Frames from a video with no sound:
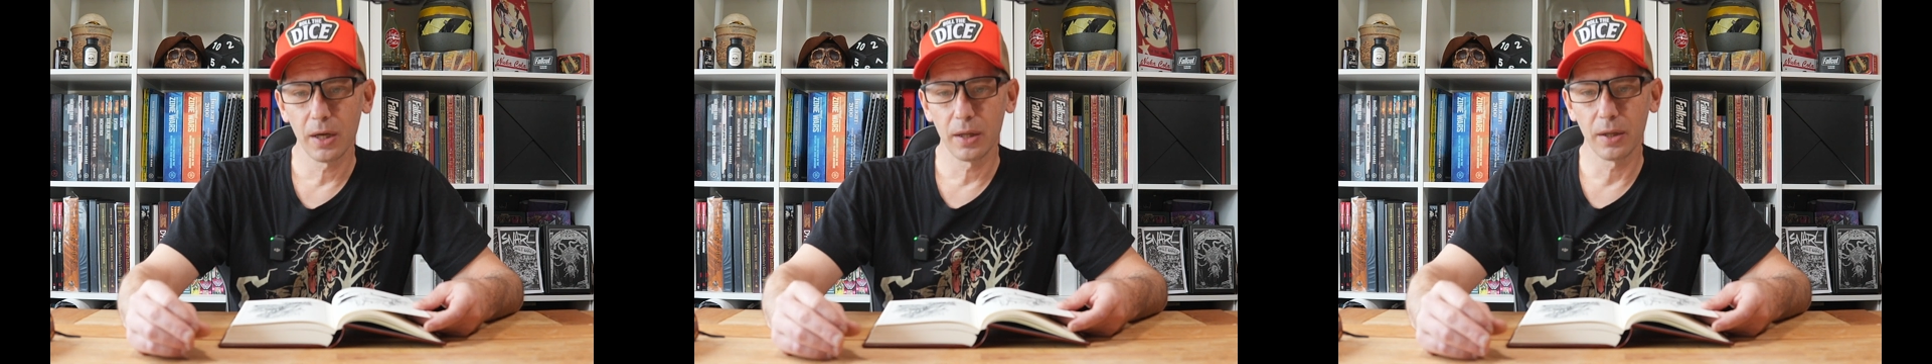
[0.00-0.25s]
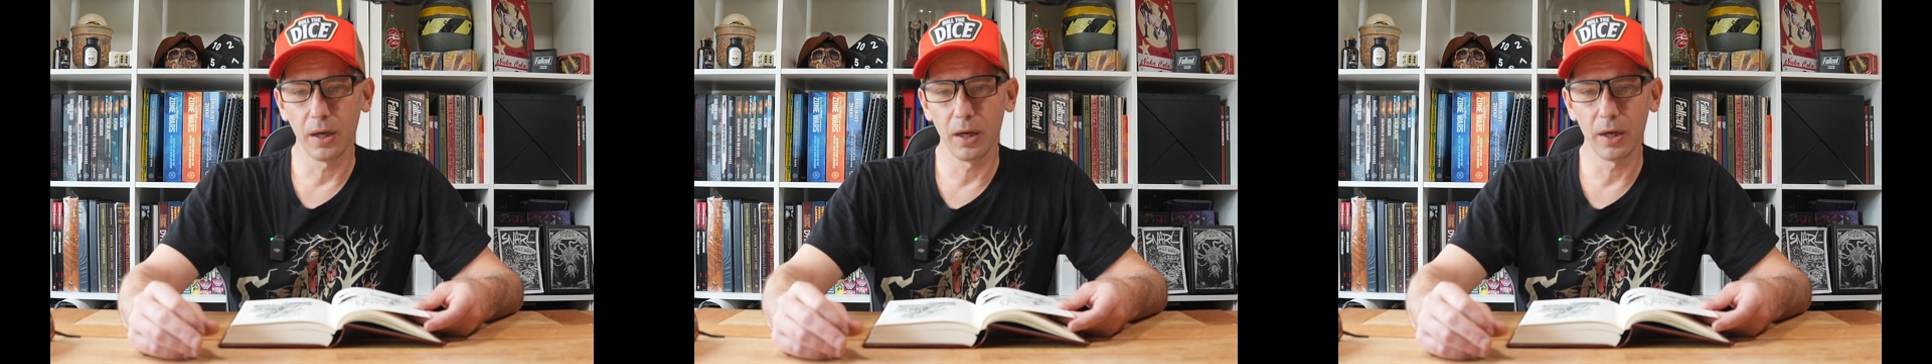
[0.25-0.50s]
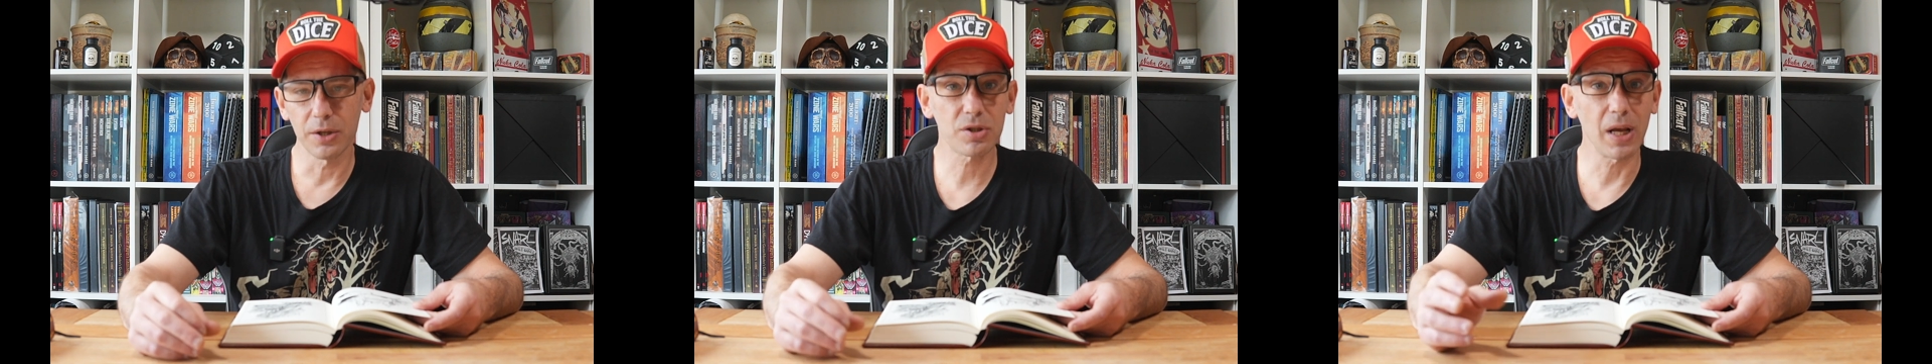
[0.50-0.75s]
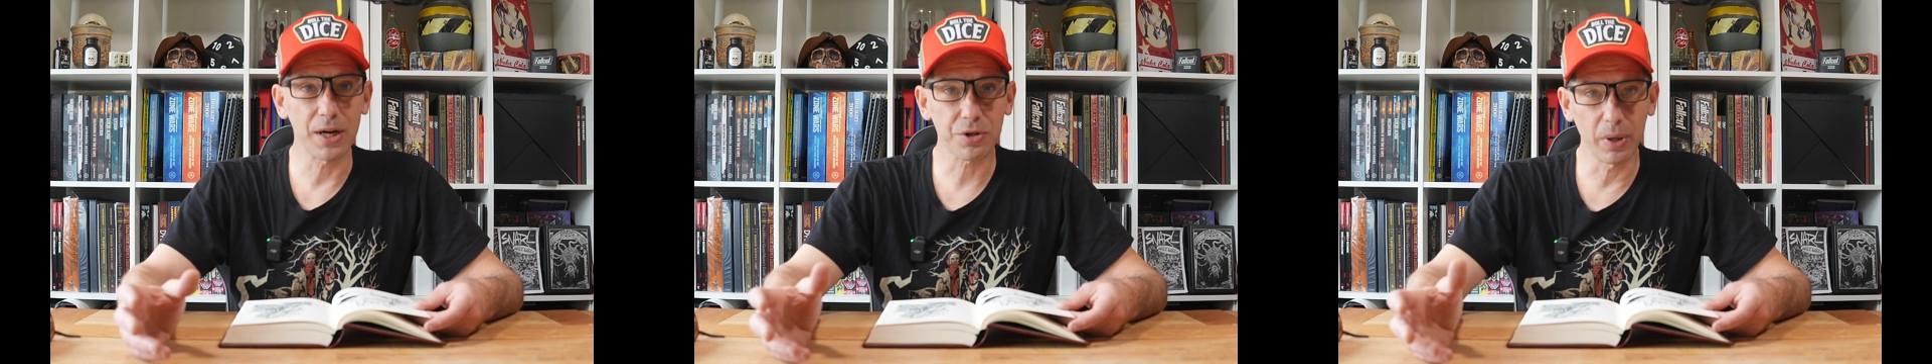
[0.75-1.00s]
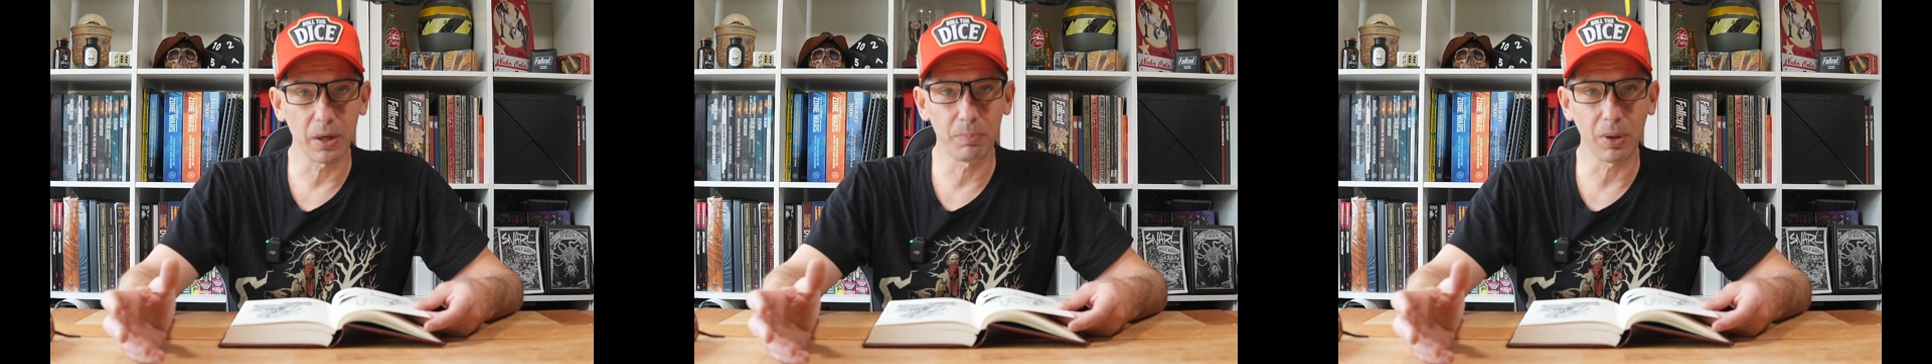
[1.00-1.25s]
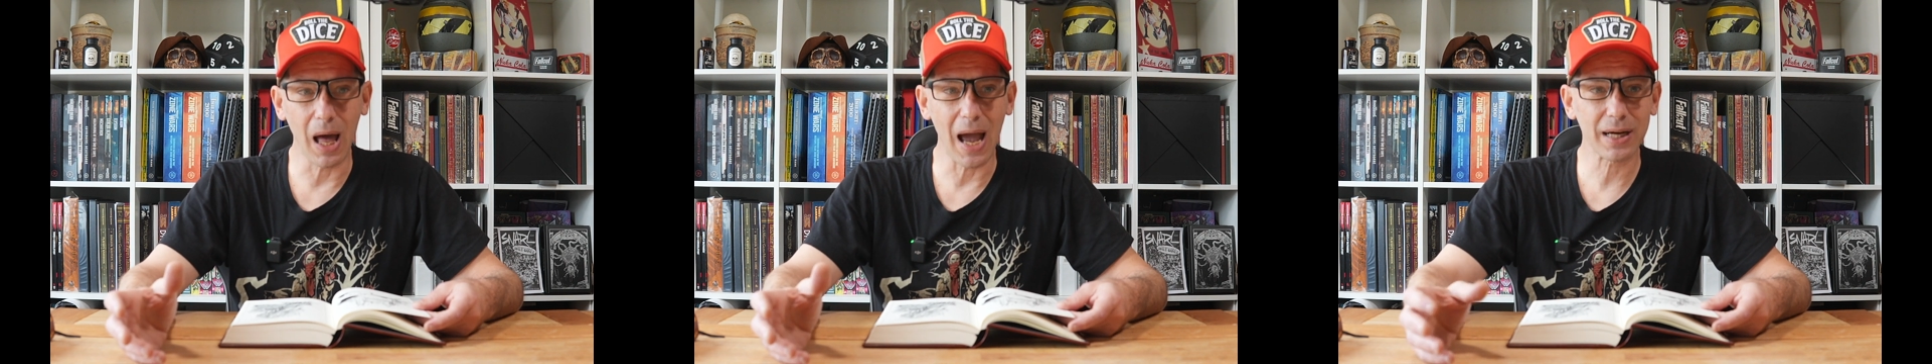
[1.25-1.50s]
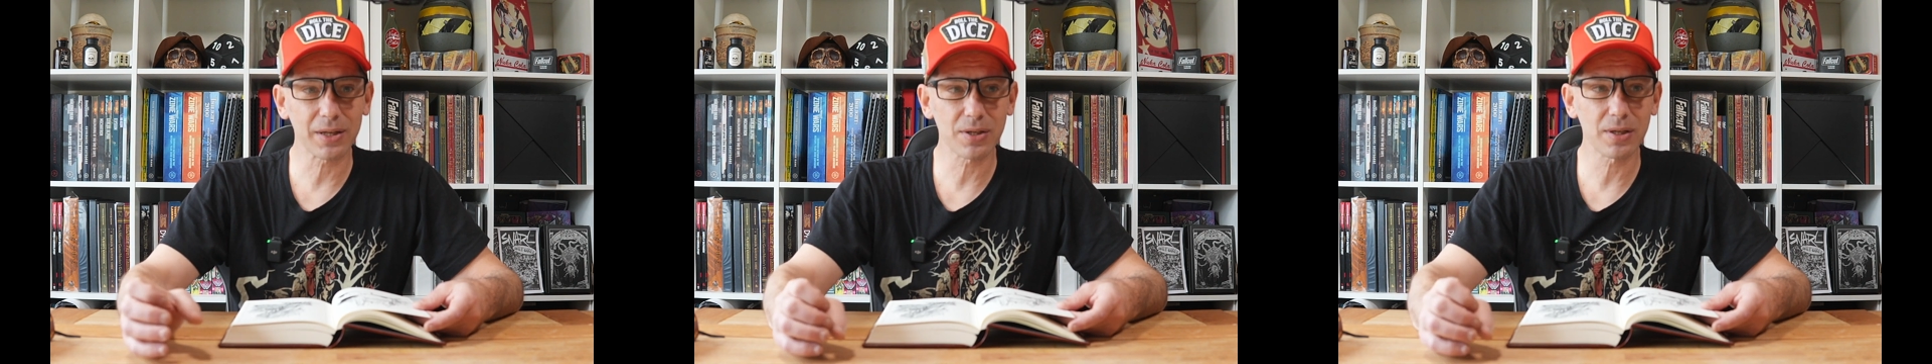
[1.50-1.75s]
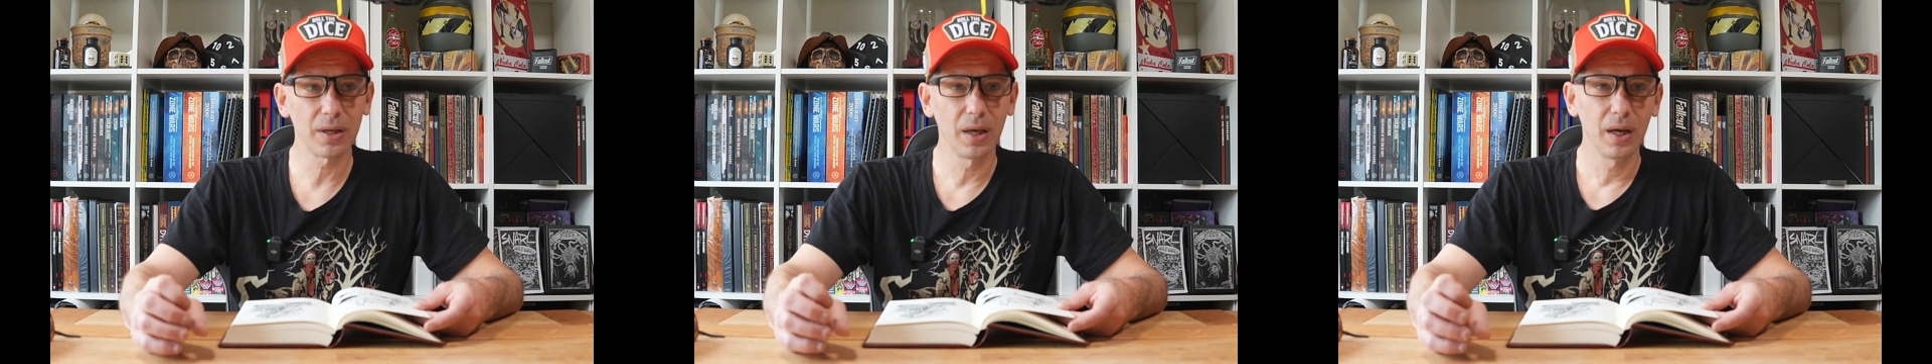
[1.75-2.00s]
the saturated blacks